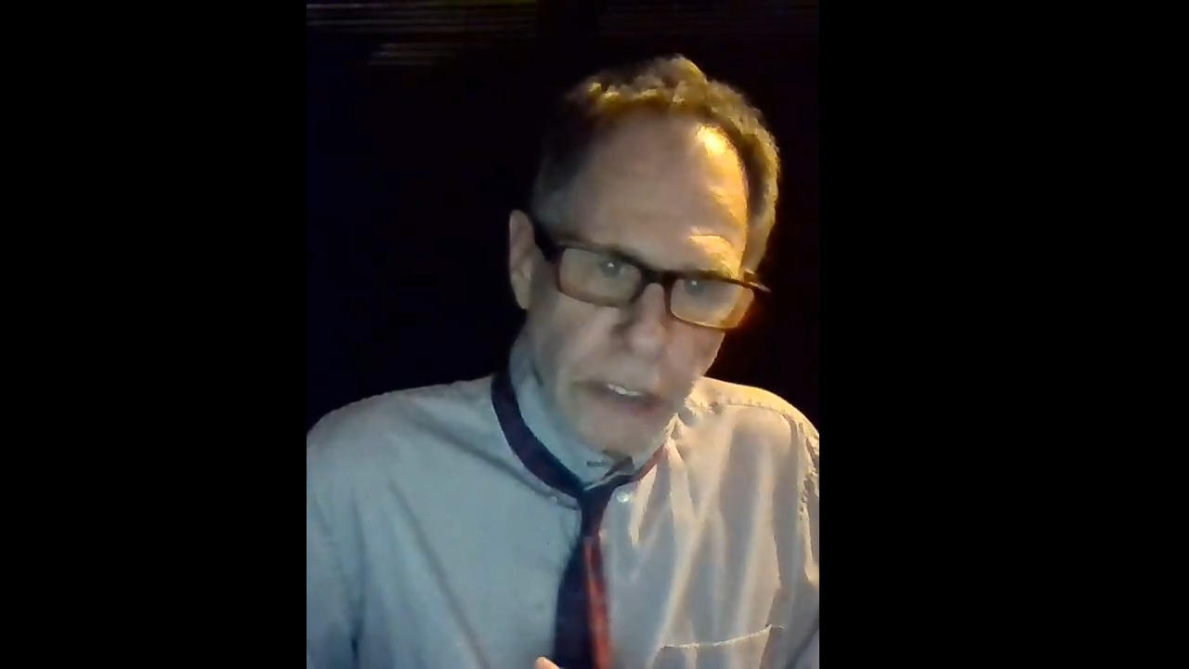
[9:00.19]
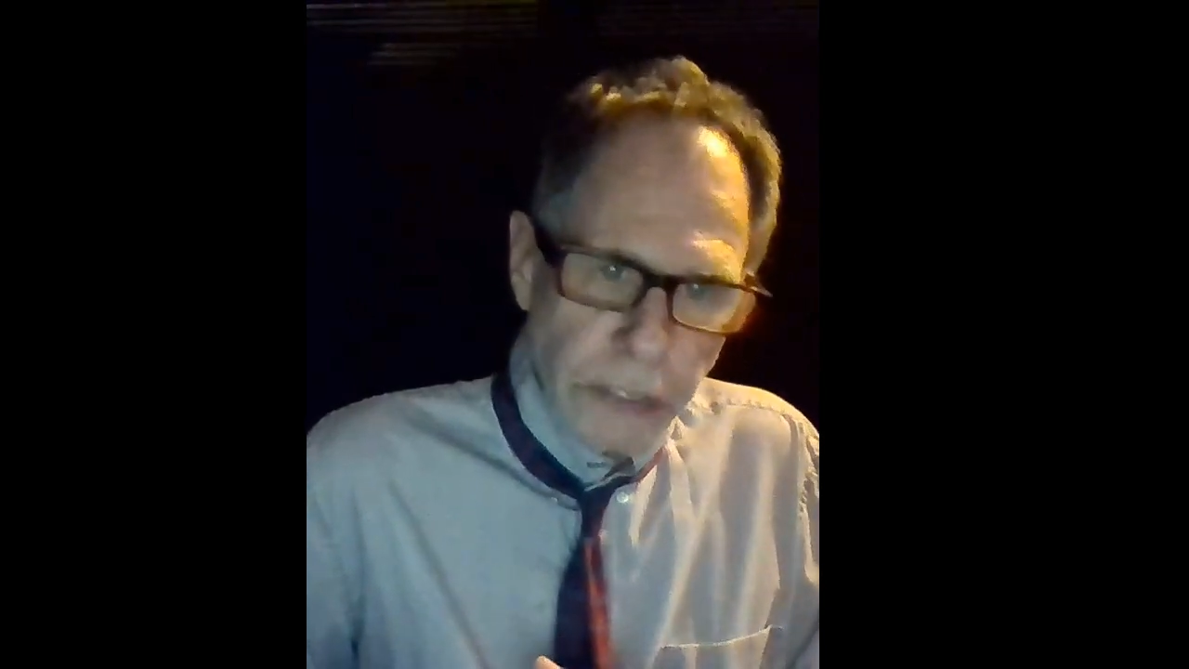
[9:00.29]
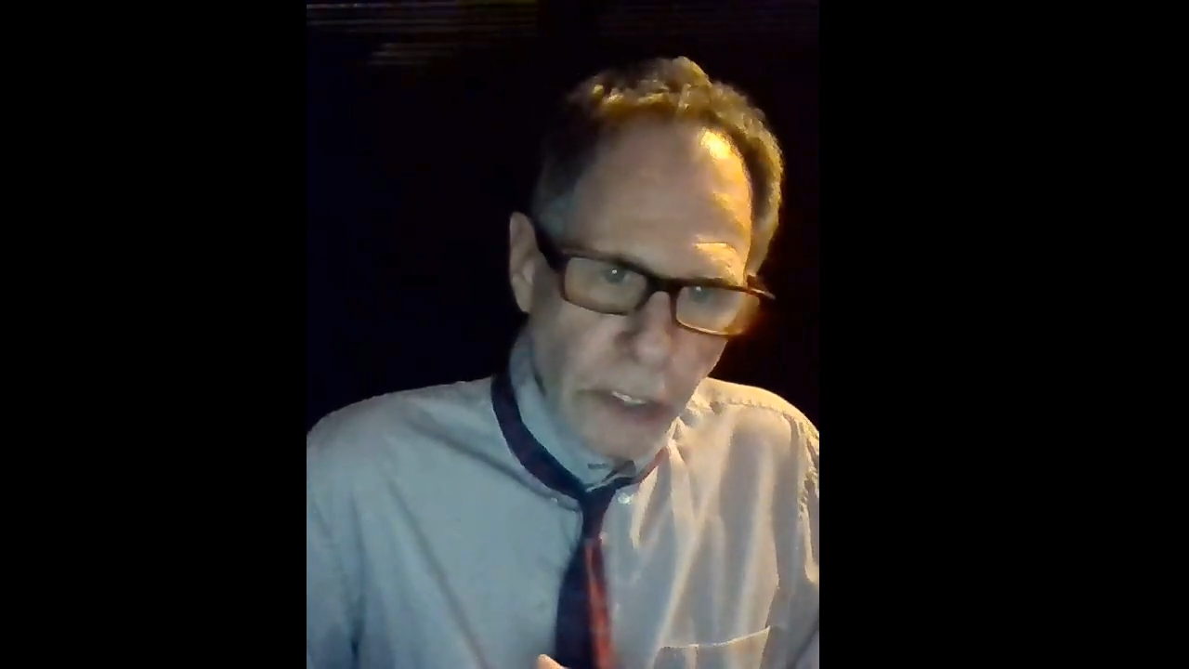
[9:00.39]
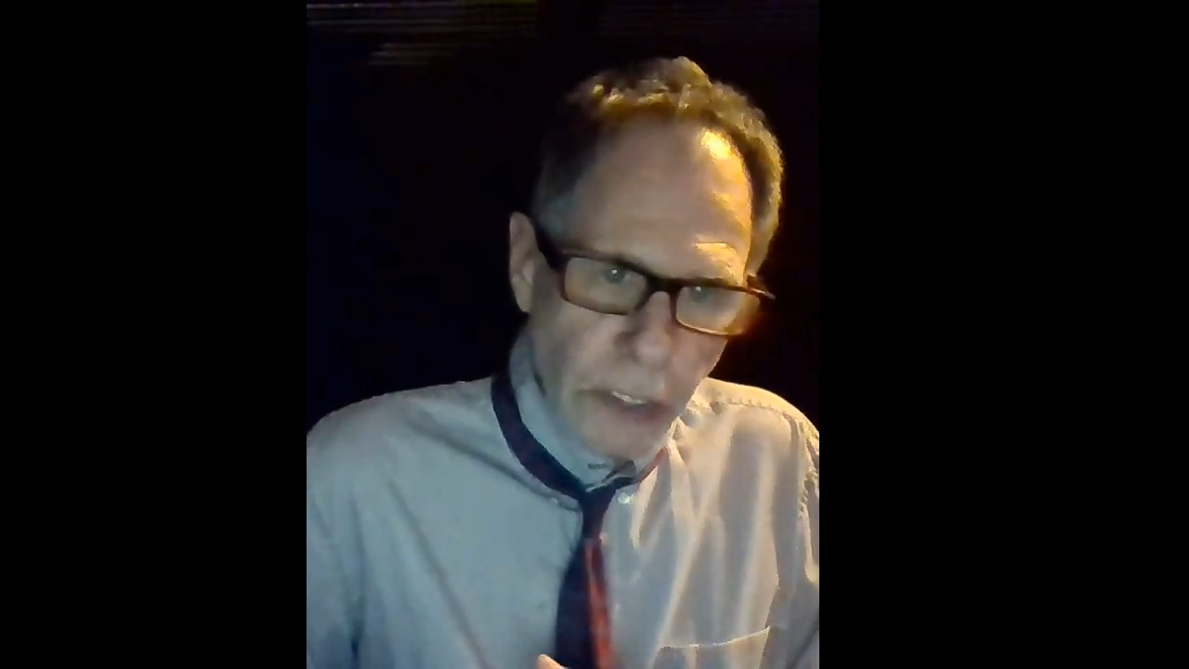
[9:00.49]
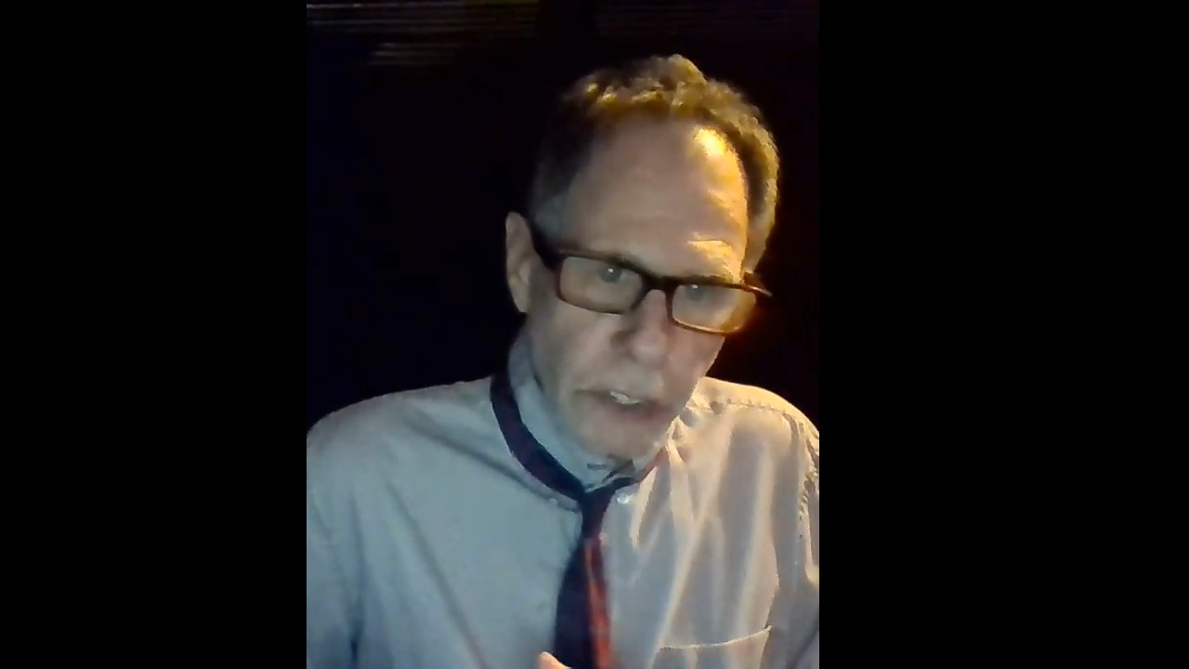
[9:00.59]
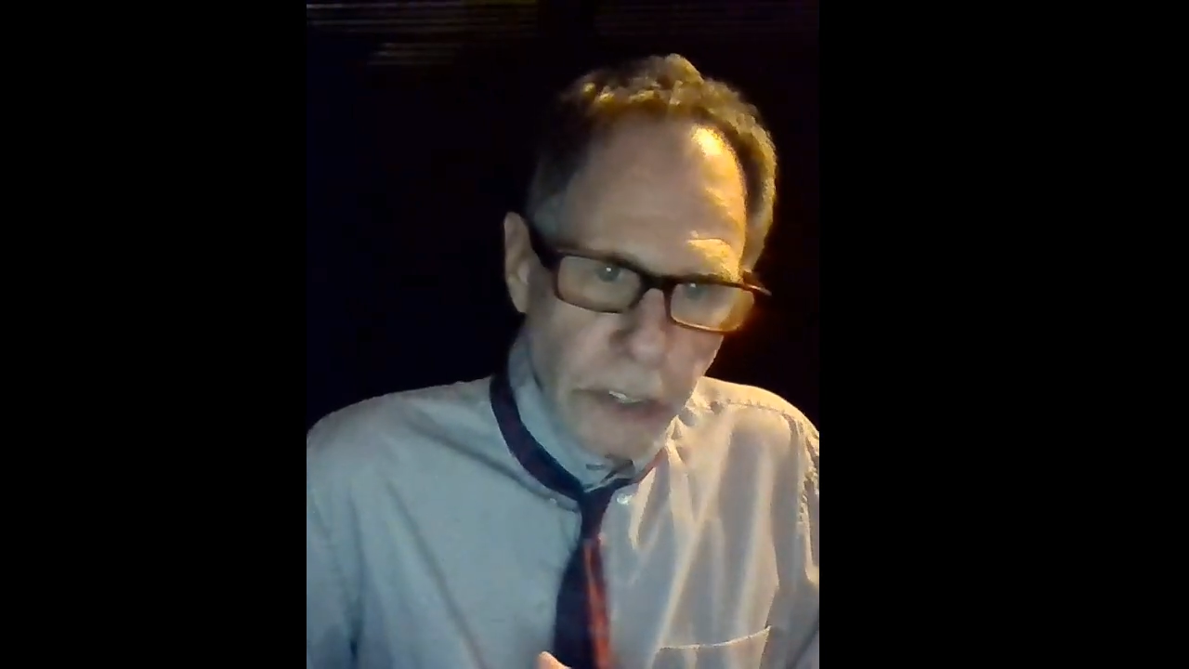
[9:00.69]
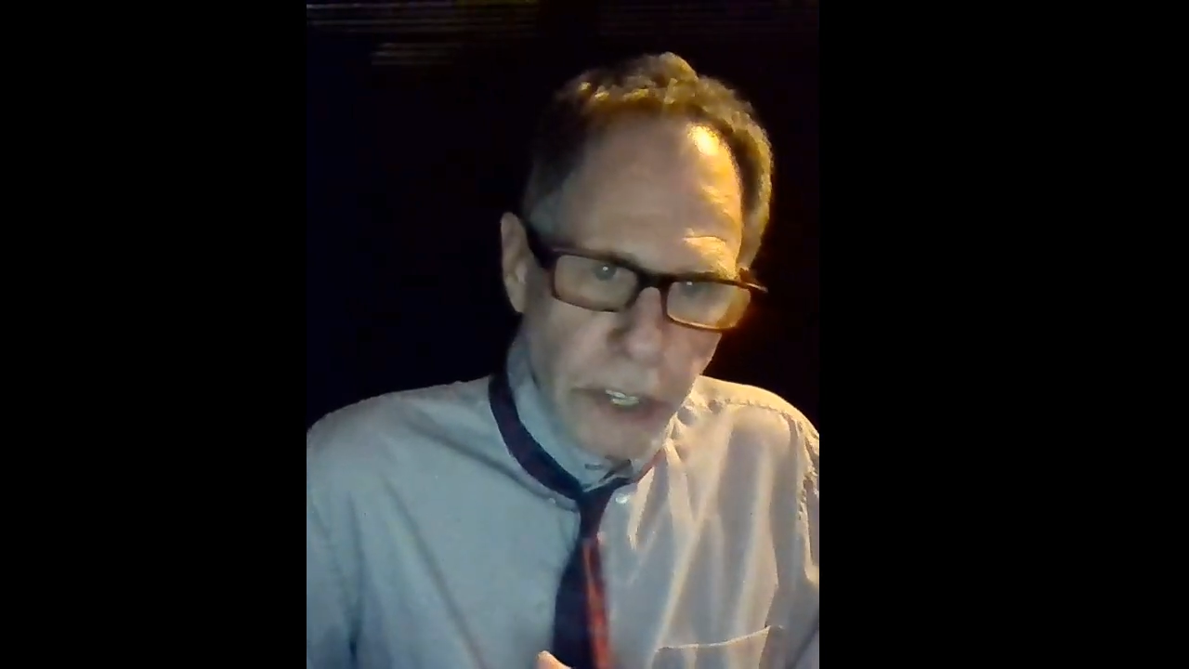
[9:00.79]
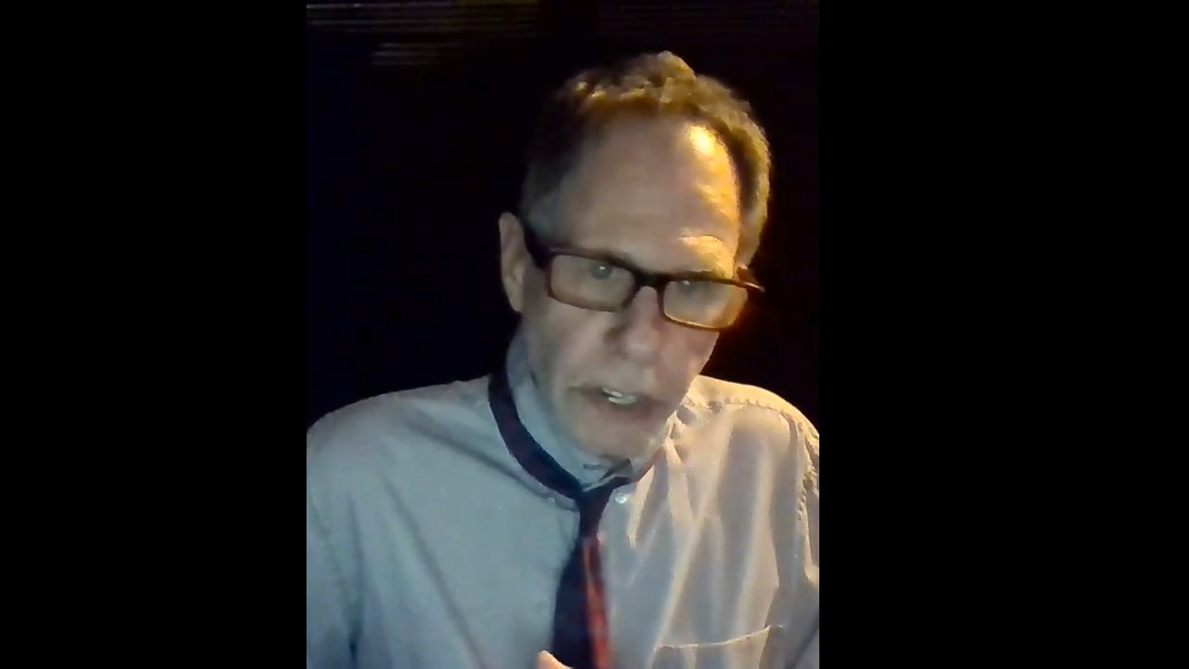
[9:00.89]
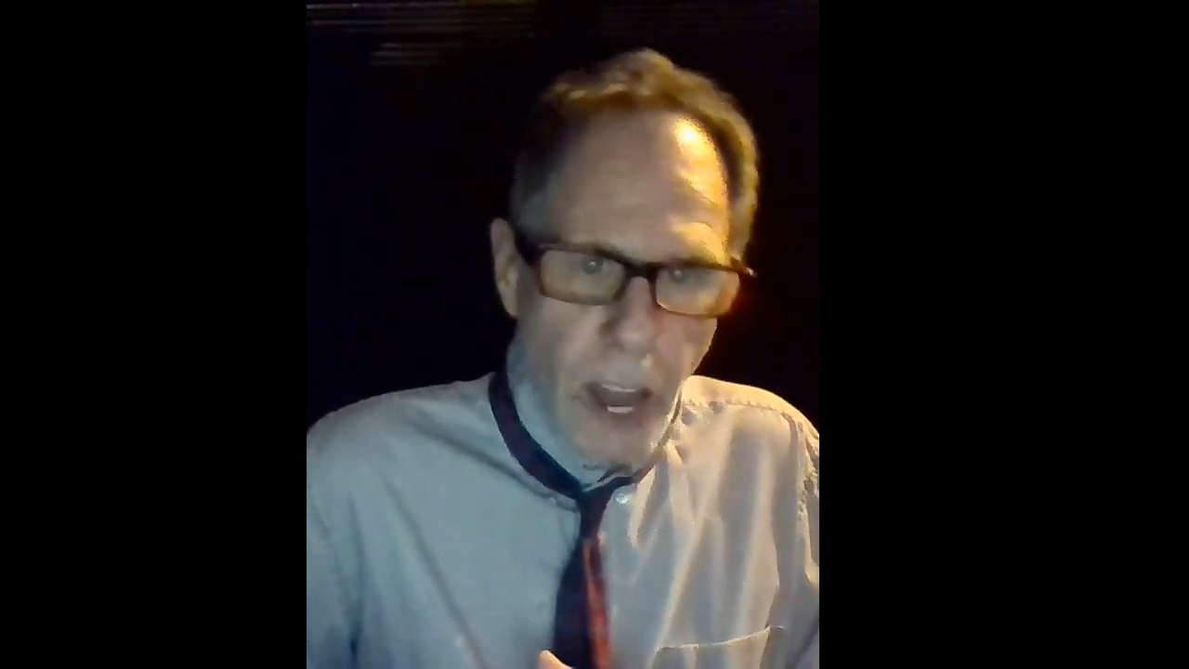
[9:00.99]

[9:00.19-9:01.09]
that Dylan